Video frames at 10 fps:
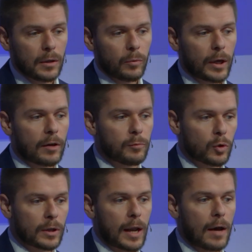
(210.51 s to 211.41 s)
We have
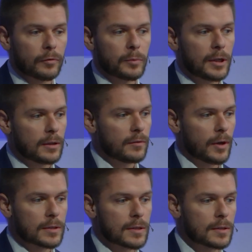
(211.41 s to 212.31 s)
more than 500,000
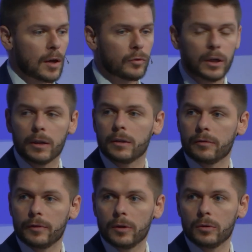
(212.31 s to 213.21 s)
devices out there in the
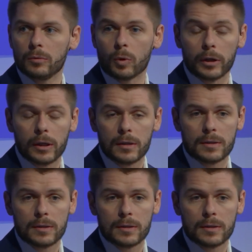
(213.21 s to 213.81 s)
field working,